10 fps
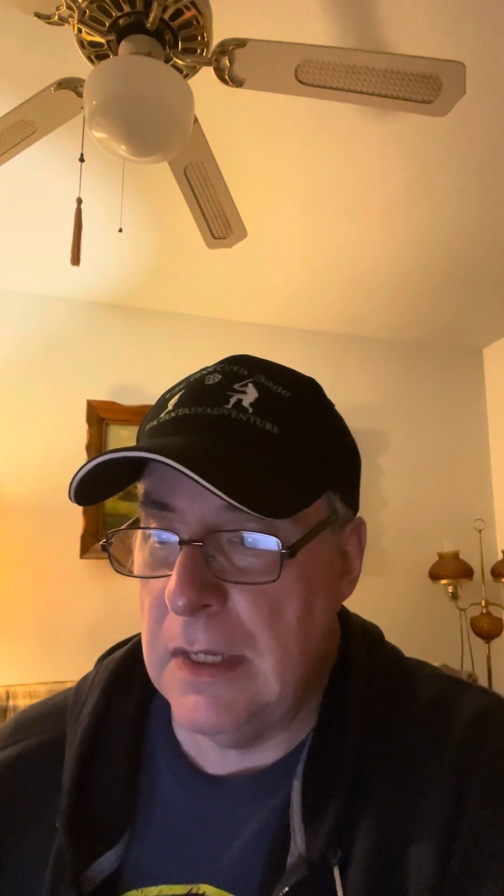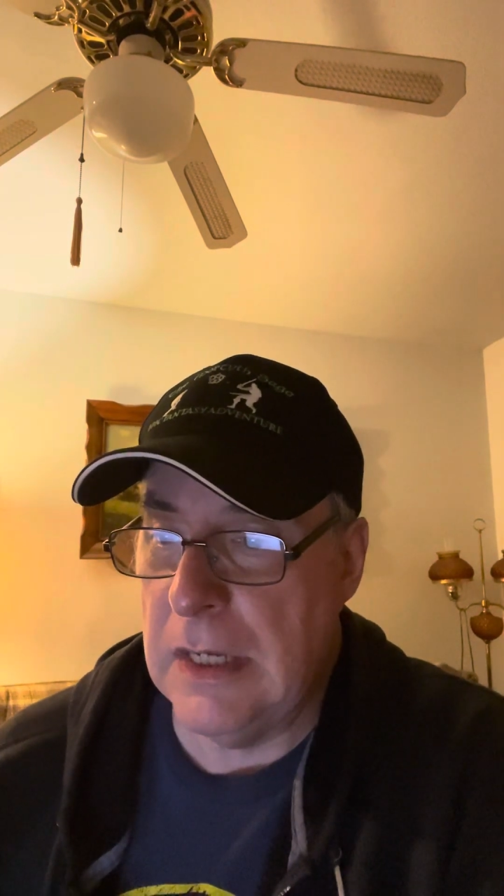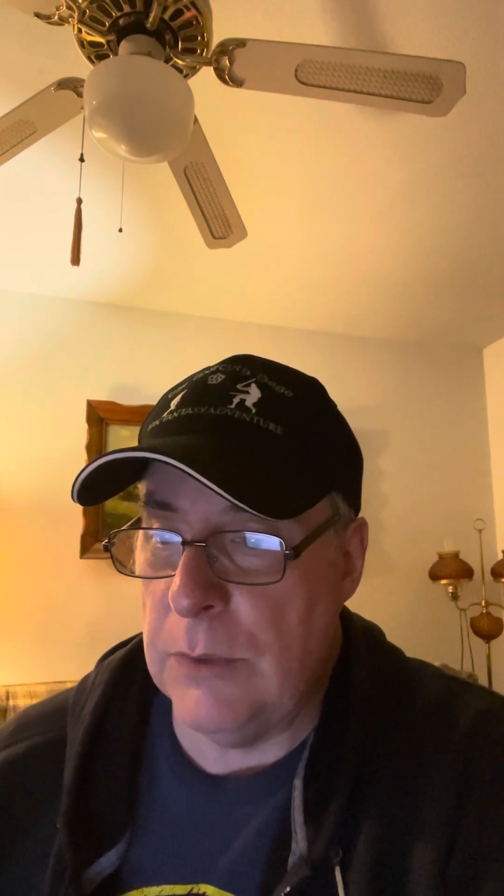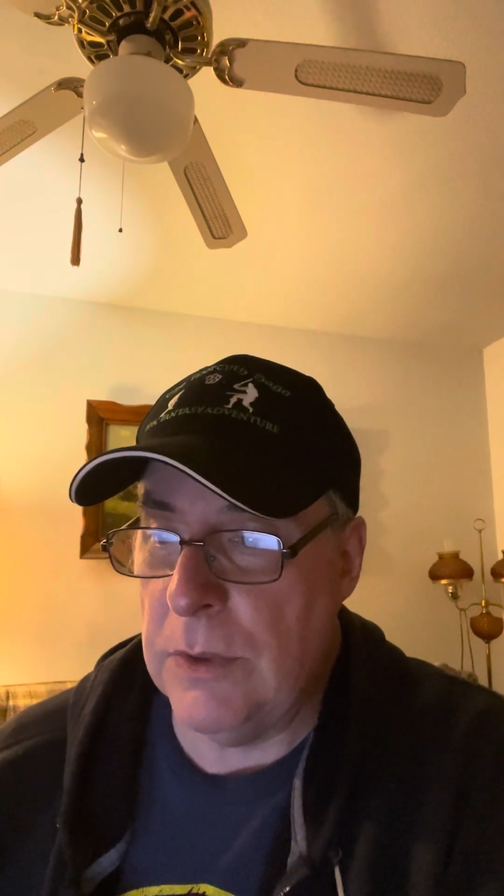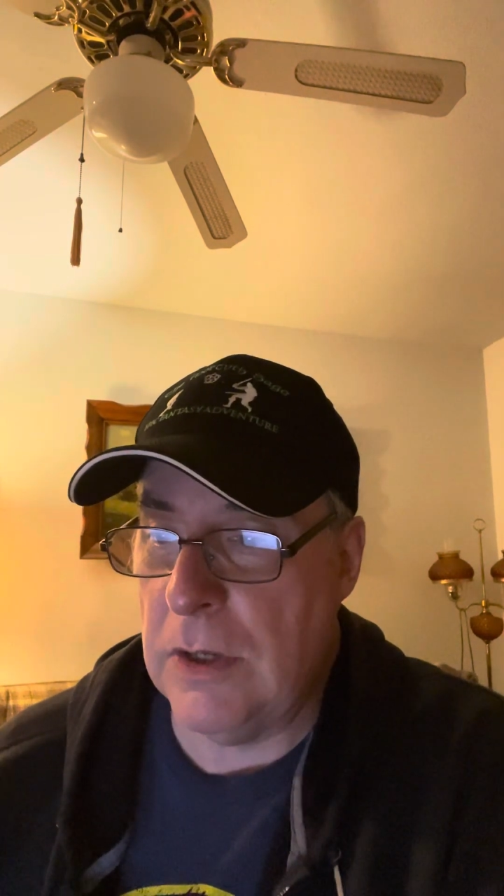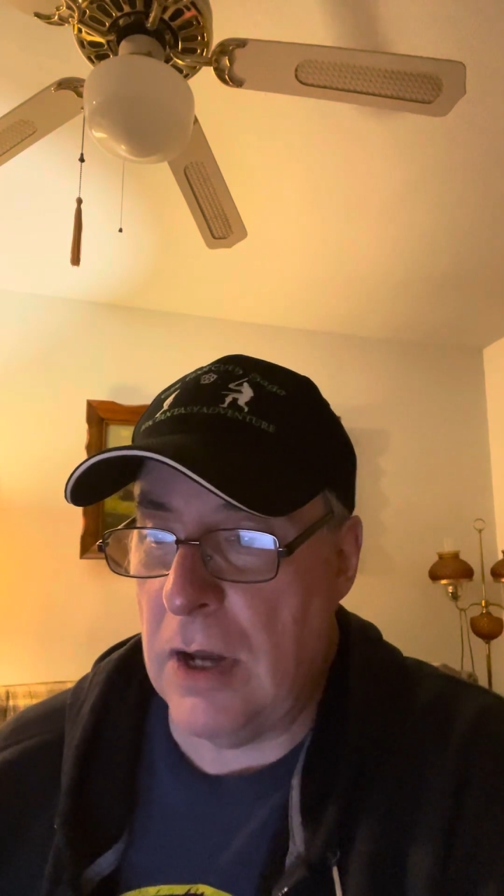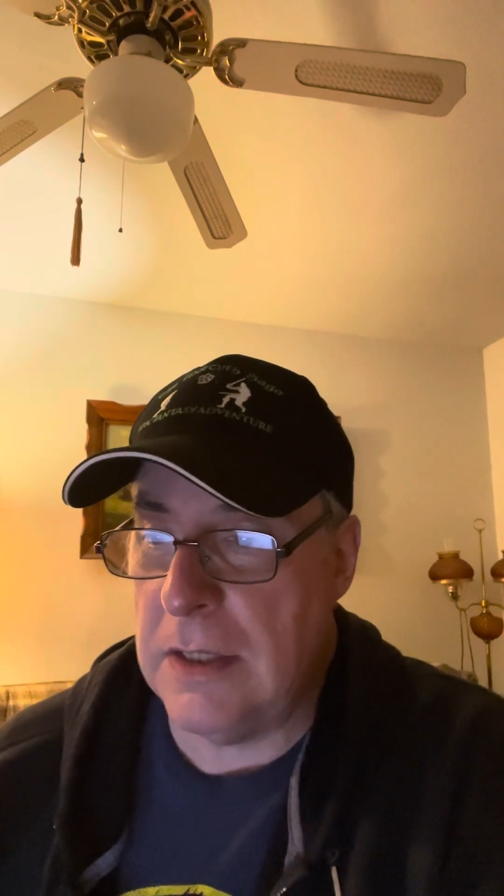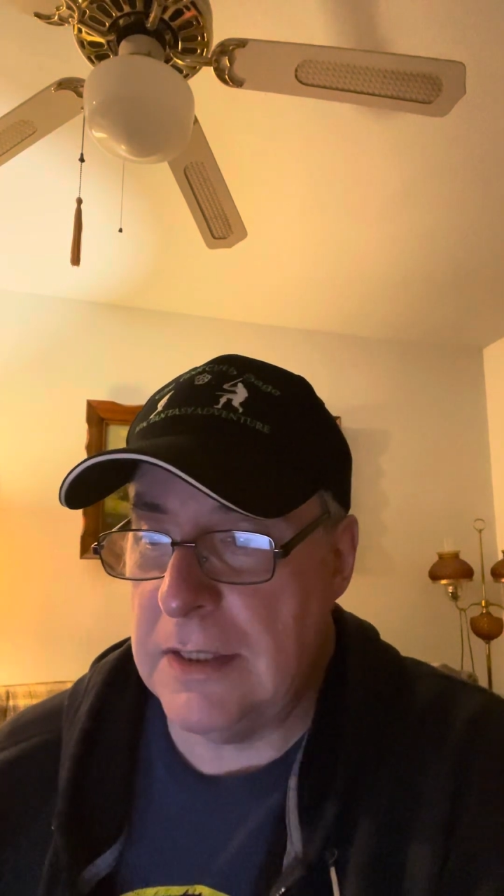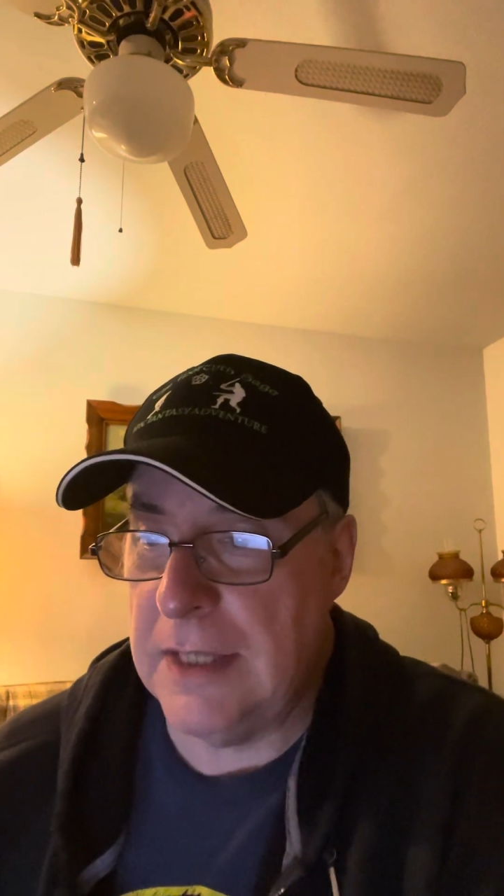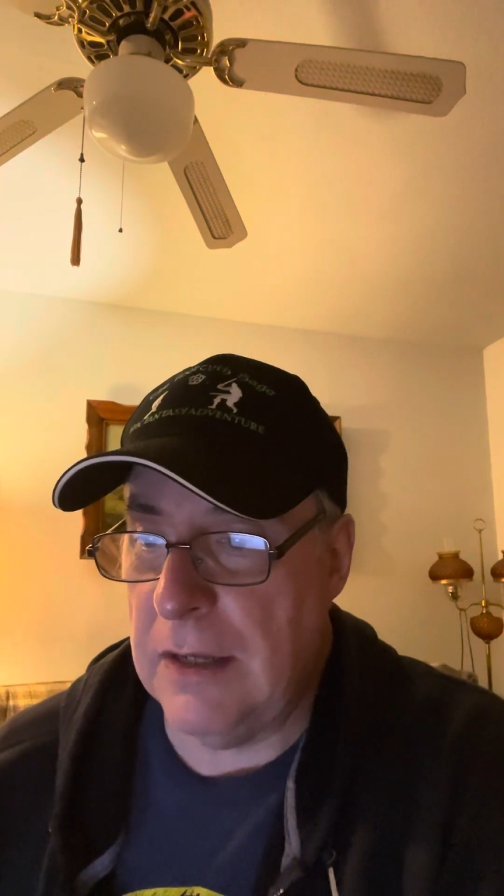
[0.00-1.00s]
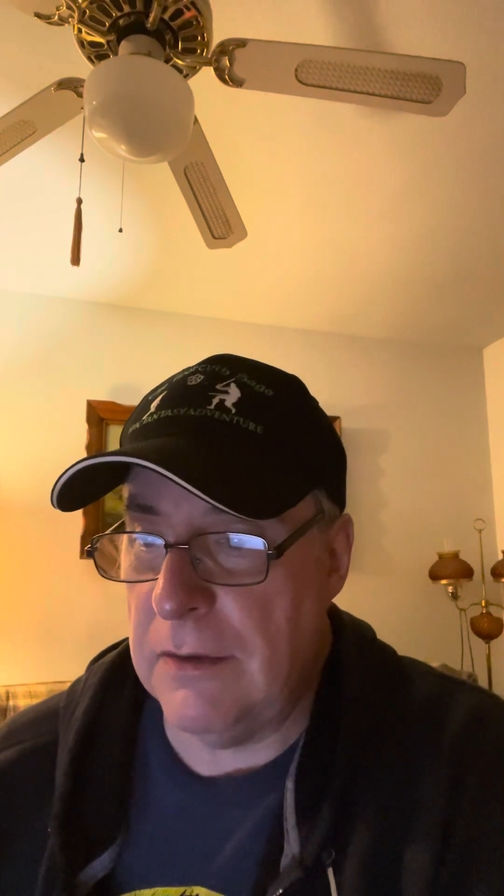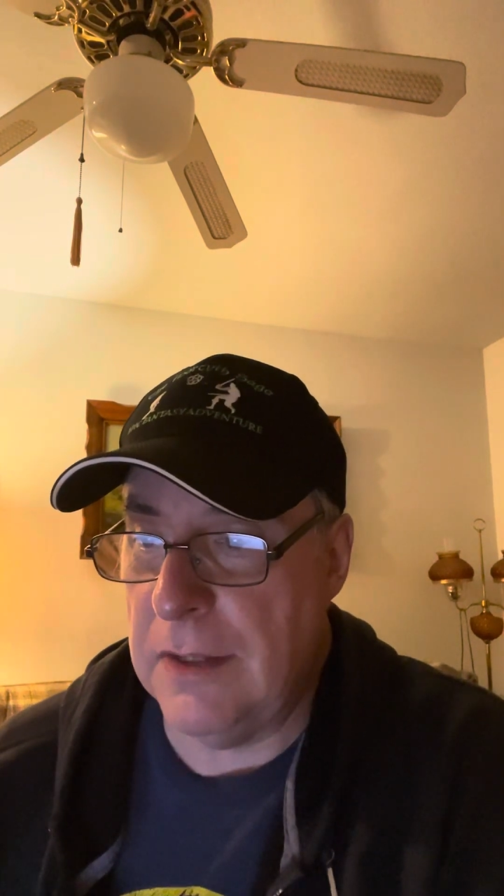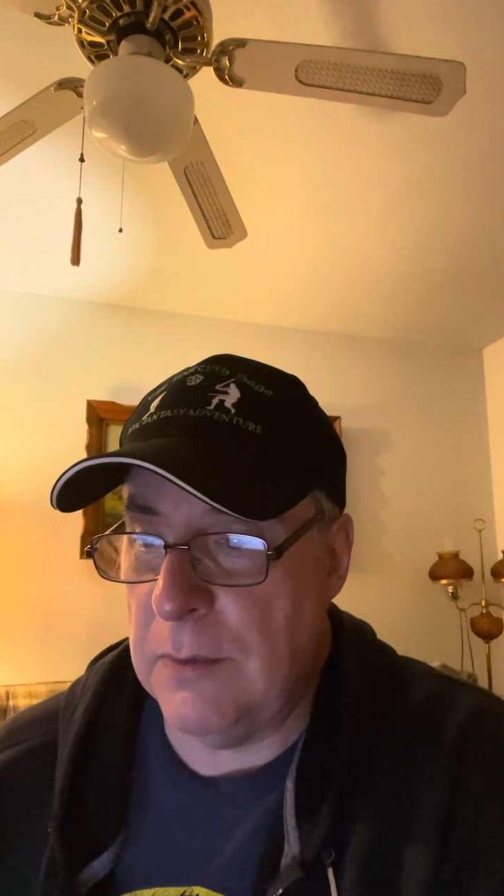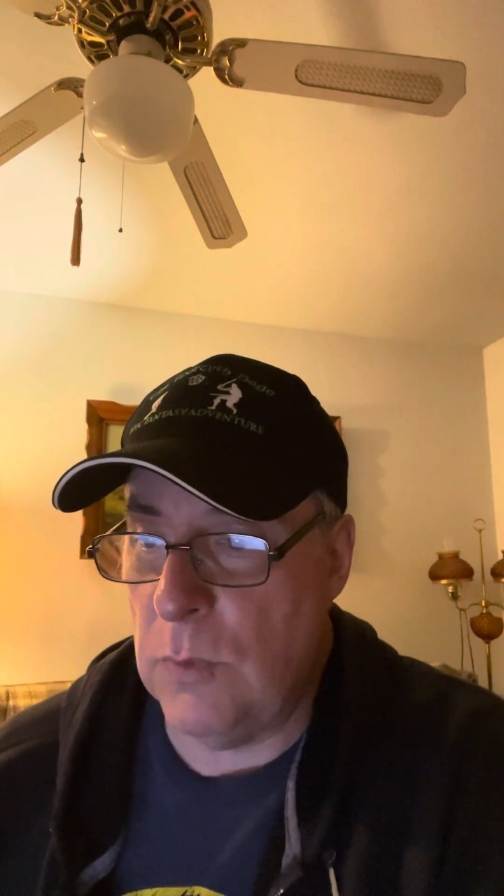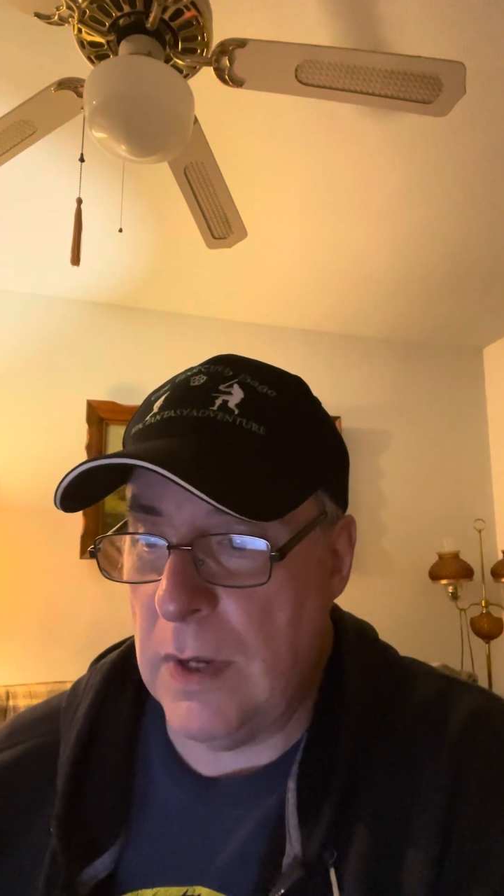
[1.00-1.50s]
He went on to tell
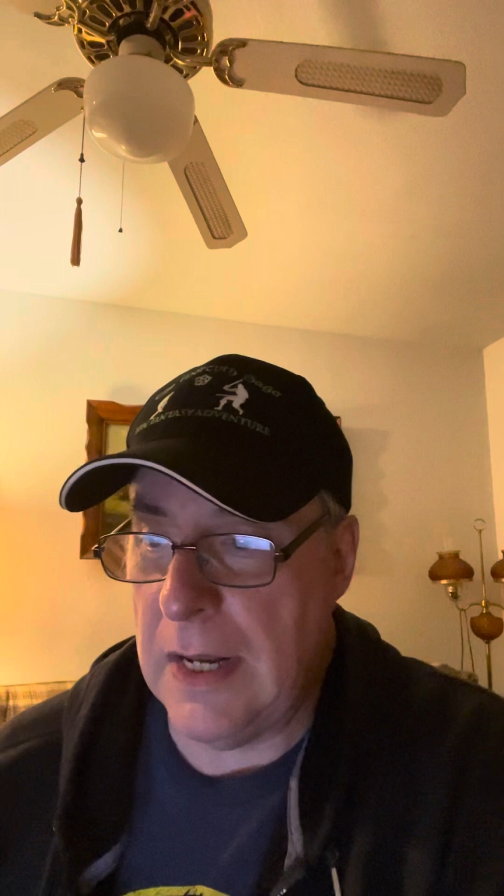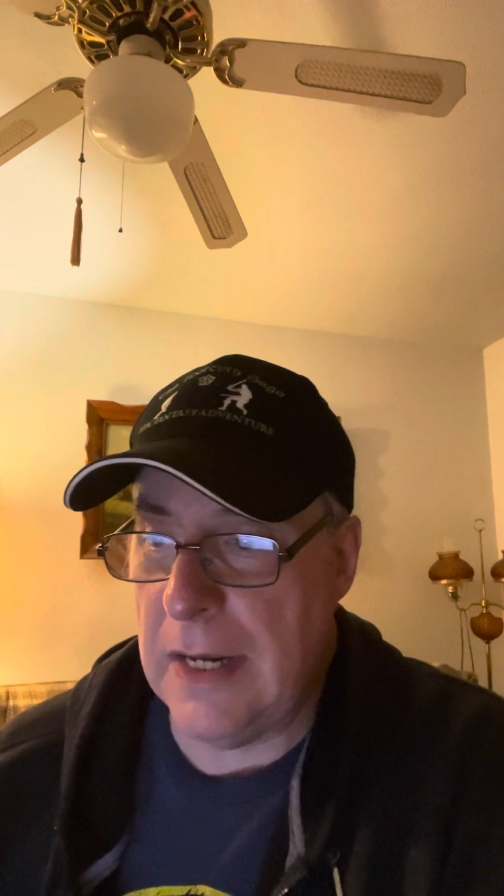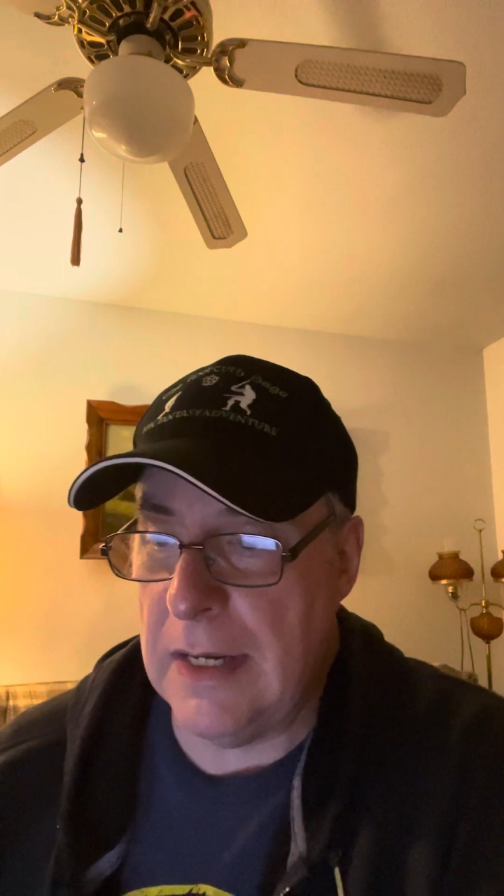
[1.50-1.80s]
them what